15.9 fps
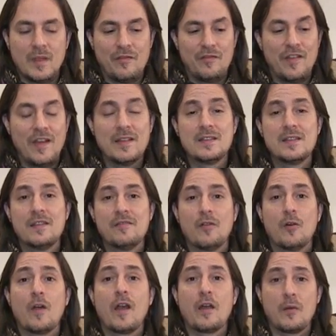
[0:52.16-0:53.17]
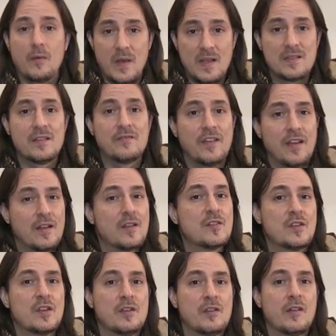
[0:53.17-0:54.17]
defensive or aggressive
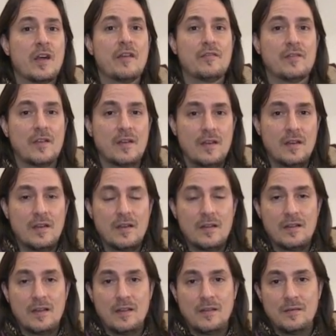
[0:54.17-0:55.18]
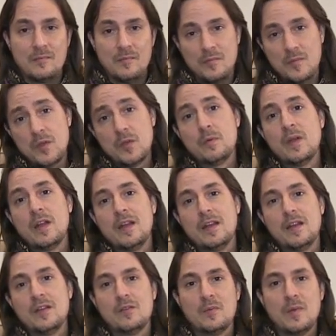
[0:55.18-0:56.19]
energy in your life that you really
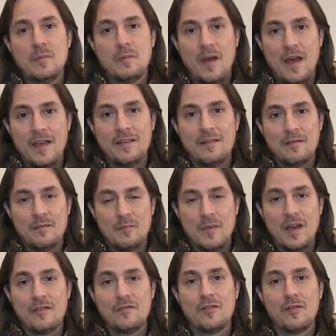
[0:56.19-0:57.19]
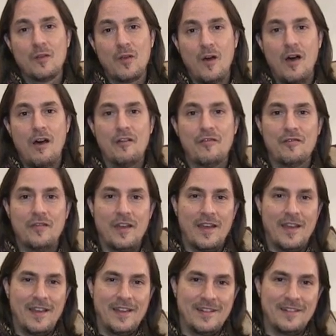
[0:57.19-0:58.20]
need to be mi- mindful of
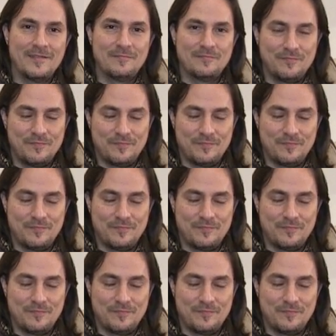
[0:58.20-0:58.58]
and